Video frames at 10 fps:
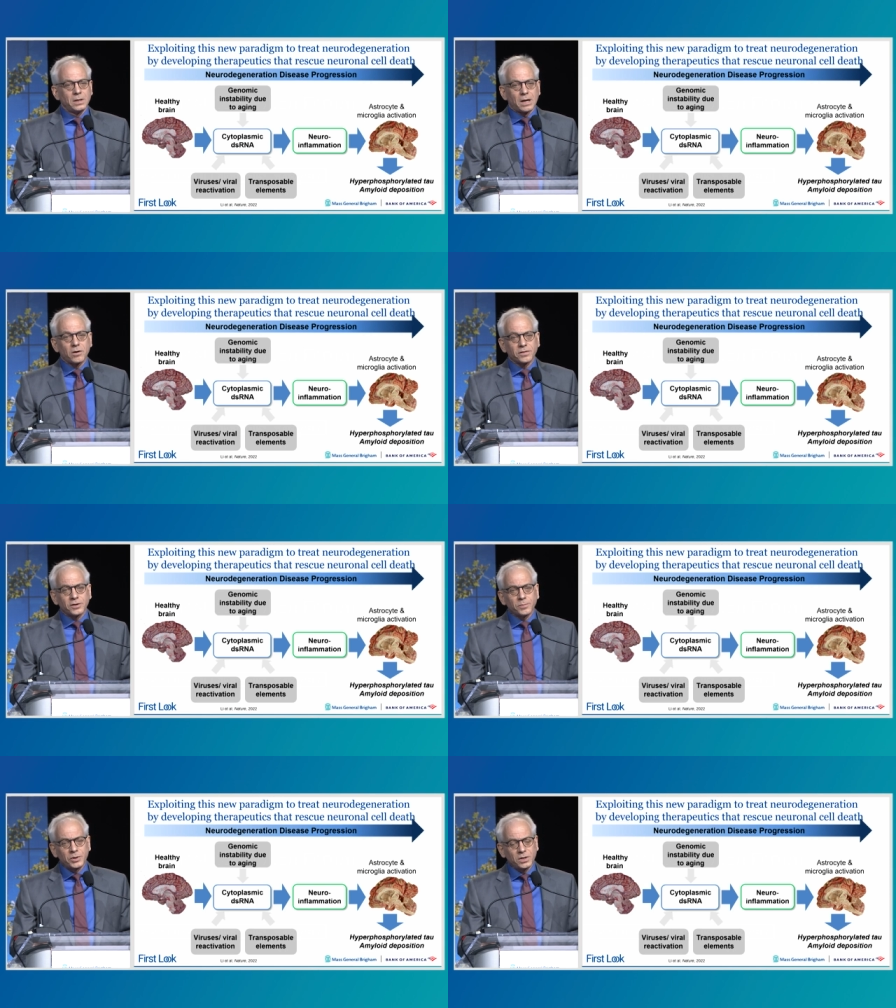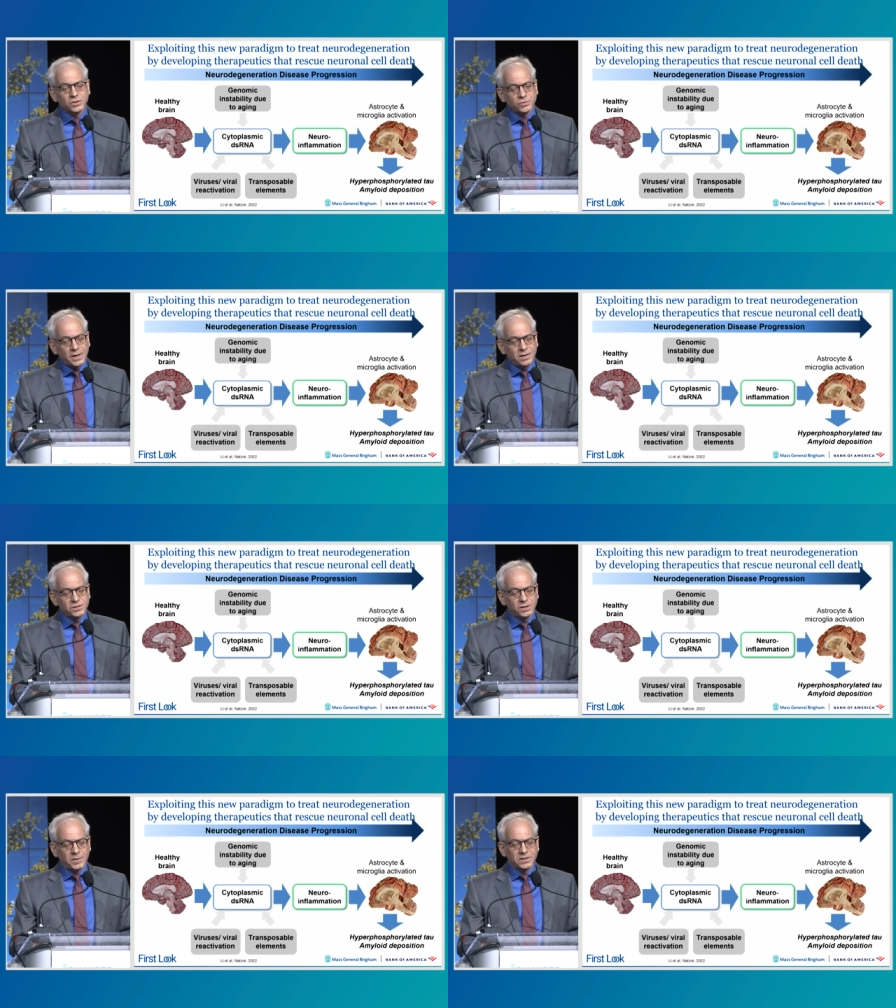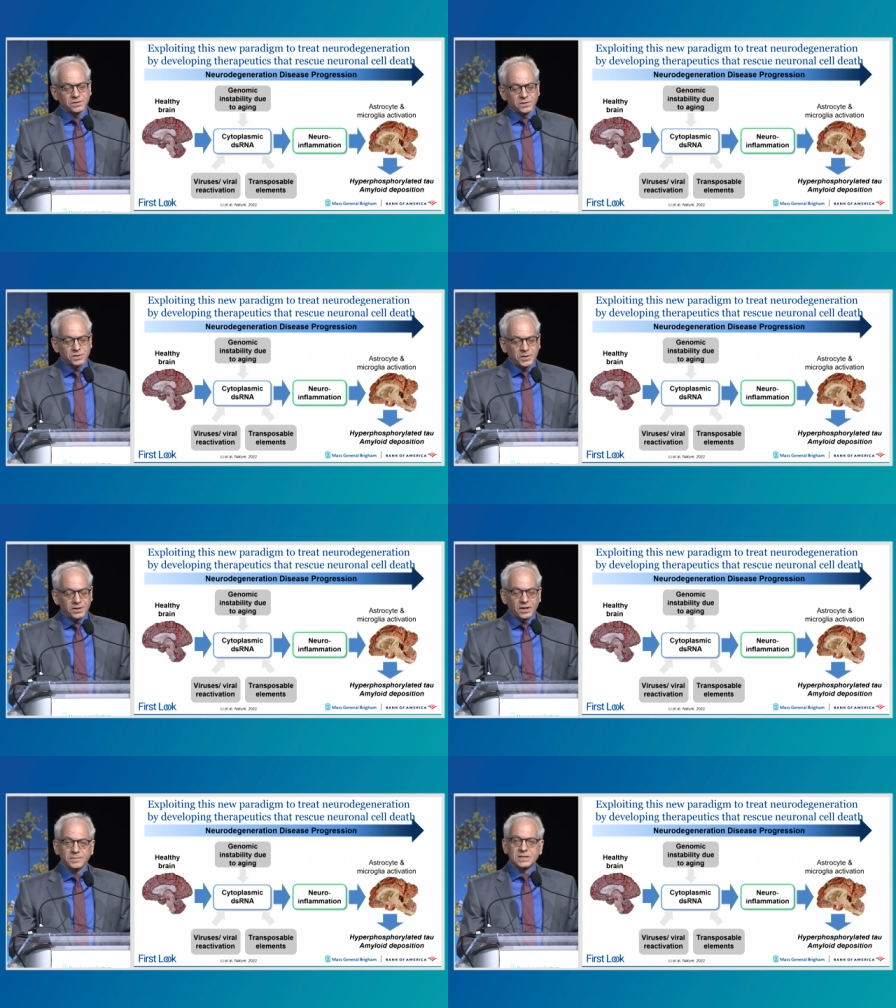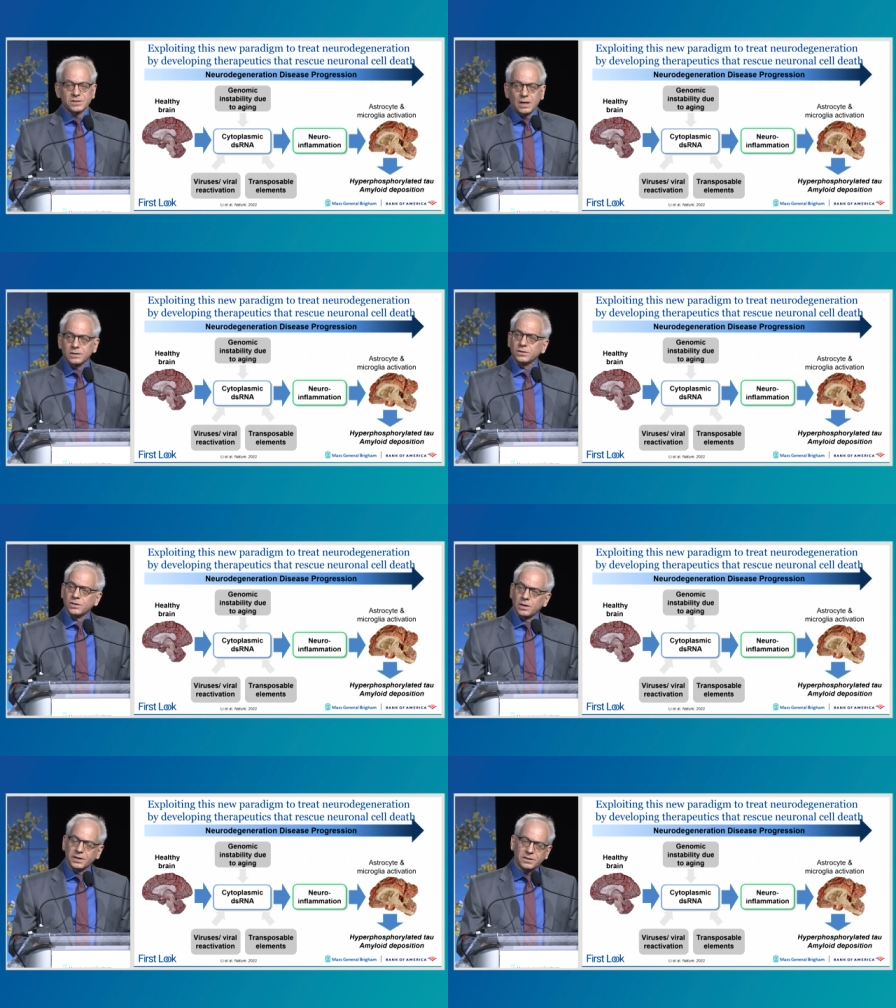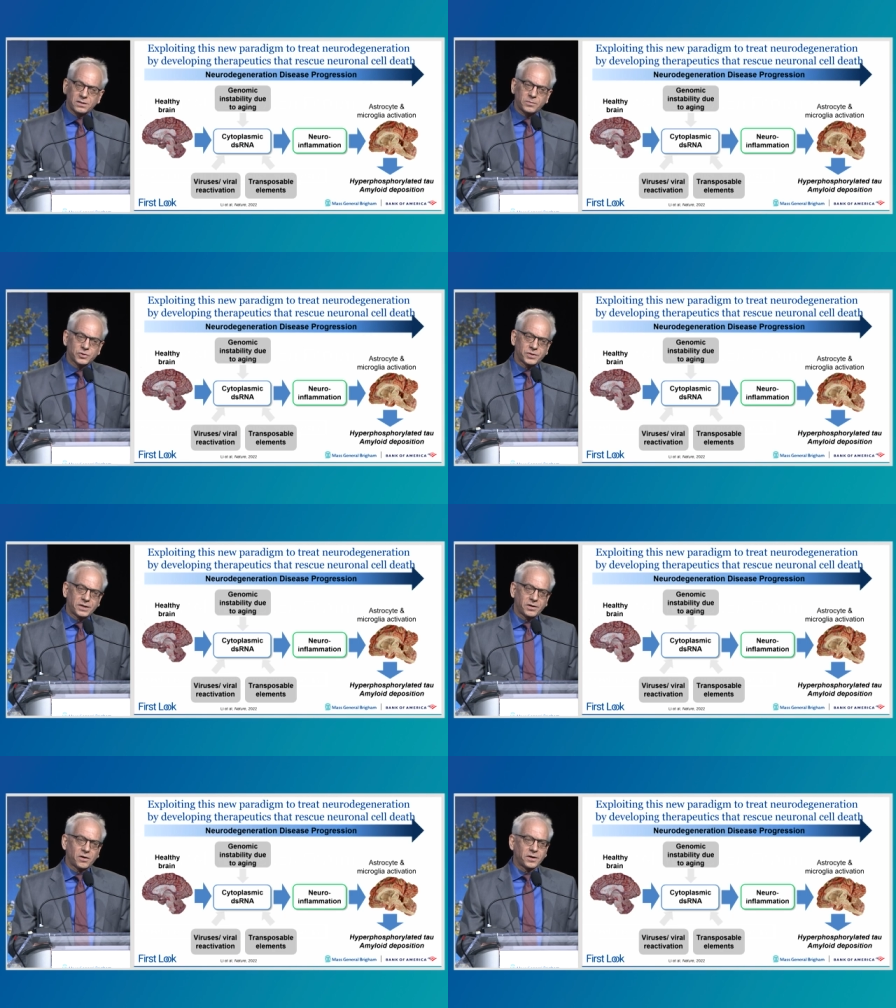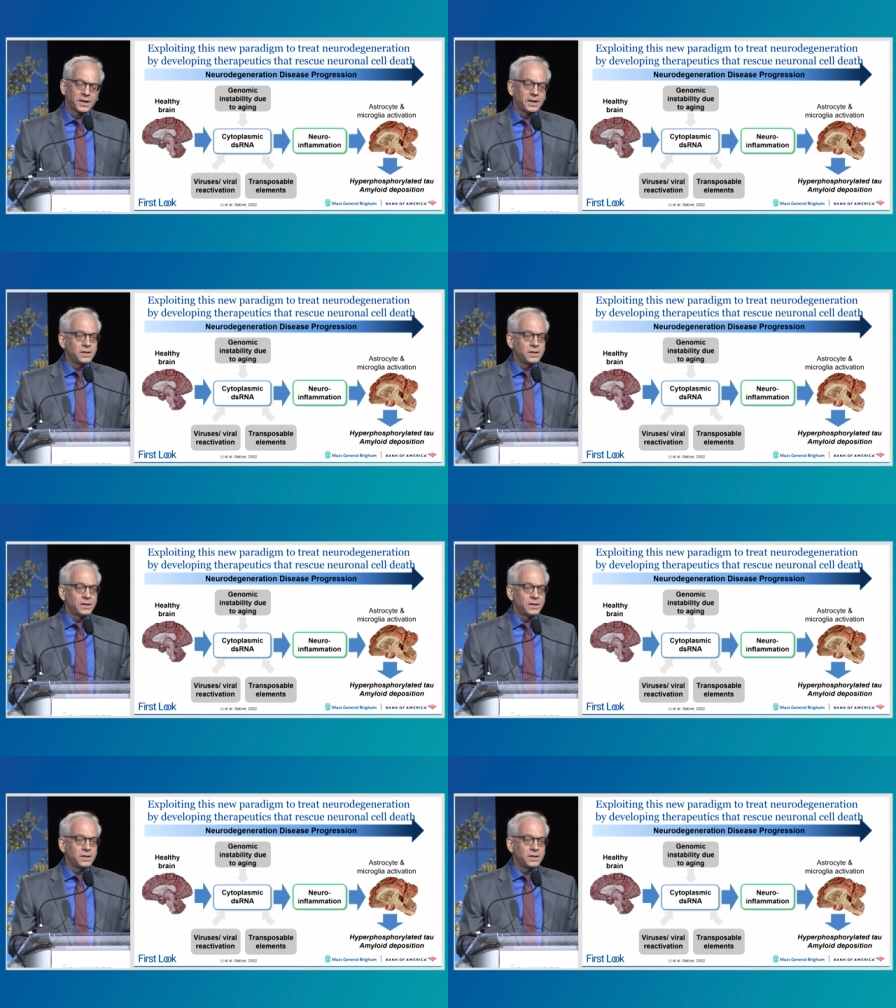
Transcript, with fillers: Our therapeutic strategy based on this paradigm is not to target the double-stranded RNA.